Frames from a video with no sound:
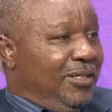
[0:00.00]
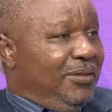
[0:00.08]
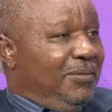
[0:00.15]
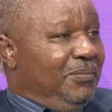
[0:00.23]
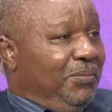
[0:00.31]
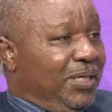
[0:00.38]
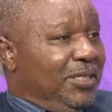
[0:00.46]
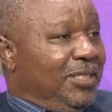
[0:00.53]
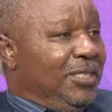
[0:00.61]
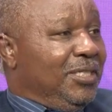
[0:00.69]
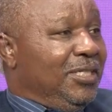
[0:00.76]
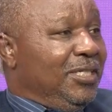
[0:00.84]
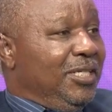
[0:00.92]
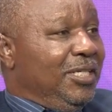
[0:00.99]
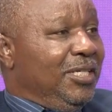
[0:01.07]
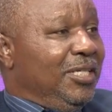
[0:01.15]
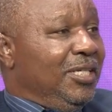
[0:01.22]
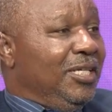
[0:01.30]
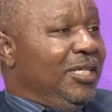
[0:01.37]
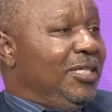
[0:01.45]
but
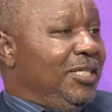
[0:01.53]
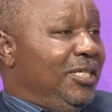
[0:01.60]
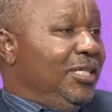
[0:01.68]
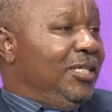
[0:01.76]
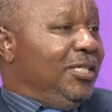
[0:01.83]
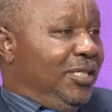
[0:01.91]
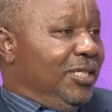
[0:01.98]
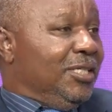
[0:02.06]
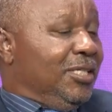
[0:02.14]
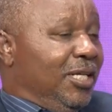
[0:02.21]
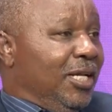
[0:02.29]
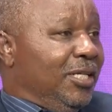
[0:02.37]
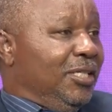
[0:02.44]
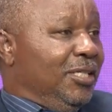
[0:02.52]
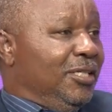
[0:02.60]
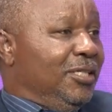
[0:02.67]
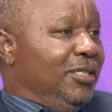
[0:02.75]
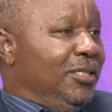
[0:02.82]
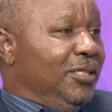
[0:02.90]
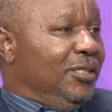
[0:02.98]
it has started.
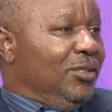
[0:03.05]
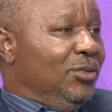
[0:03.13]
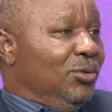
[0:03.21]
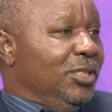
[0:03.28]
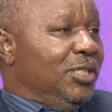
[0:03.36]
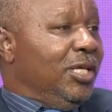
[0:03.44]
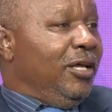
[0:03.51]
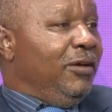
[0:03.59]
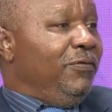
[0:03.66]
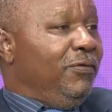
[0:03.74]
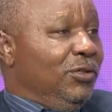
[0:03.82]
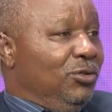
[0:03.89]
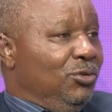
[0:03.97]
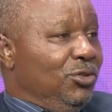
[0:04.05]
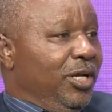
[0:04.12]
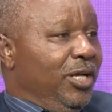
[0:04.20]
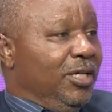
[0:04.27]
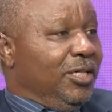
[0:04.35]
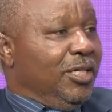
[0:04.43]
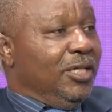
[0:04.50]
So it's an effort to try
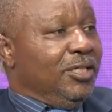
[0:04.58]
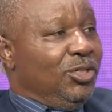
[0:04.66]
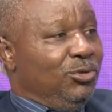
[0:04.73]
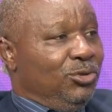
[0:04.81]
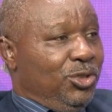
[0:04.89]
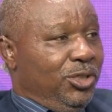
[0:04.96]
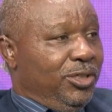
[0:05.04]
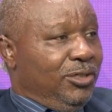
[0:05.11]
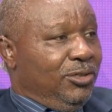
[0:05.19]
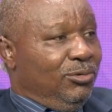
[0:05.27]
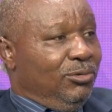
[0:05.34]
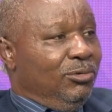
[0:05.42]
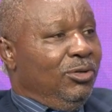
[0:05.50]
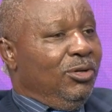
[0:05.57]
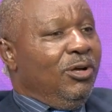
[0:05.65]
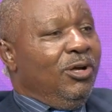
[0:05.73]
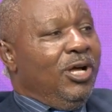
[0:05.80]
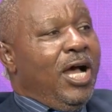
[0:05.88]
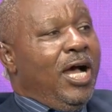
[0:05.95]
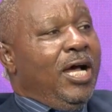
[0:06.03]
and get children to
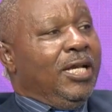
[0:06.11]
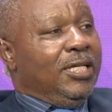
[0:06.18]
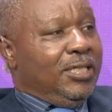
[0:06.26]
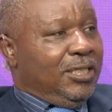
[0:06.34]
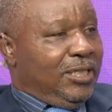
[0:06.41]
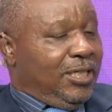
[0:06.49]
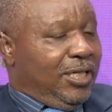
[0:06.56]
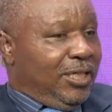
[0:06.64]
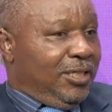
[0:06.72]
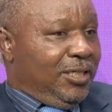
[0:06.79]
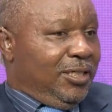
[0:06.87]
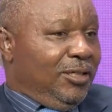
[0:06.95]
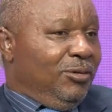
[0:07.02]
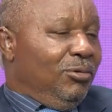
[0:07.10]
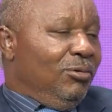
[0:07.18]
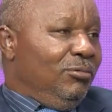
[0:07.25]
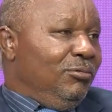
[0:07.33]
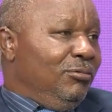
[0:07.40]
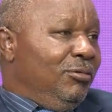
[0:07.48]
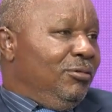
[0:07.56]
understand, you know,
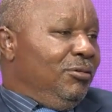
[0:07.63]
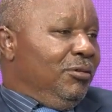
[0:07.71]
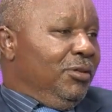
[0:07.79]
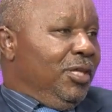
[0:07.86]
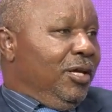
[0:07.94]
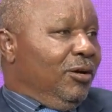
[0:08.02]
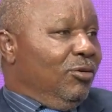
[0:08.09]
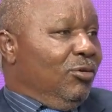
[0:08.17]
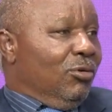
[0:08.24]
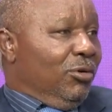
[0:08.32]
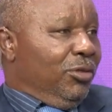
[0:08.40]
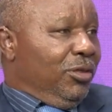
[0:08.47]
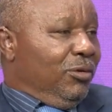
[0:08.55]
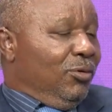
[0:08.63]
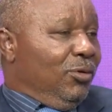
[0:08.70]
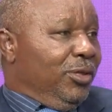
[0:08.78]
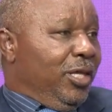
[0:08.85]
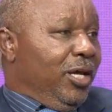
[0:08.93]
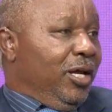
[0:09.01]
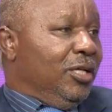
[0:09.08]
their growth or
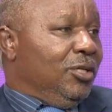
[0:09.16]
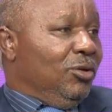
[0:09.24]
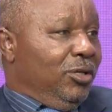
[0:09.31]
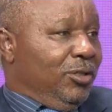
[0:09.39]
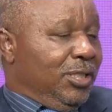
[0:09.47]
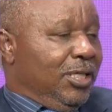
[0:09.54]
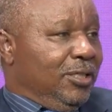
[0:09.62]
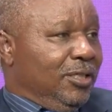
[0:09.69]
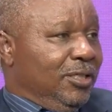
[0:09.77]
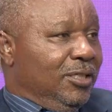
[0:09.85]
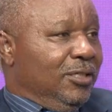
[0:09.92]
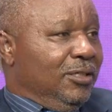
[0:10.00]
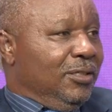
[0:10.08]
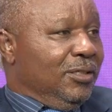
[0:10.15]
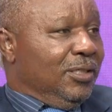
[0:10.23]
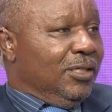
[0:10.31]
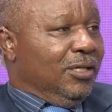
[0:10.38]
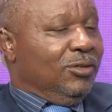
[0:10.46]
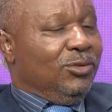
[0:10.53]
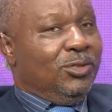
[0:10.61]
their adolescence,
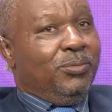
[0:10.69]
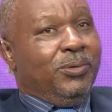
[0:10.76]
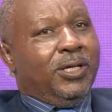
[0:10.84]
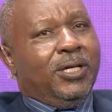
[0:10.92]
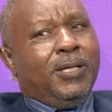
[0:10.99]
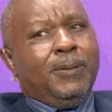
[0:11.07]
so to speak.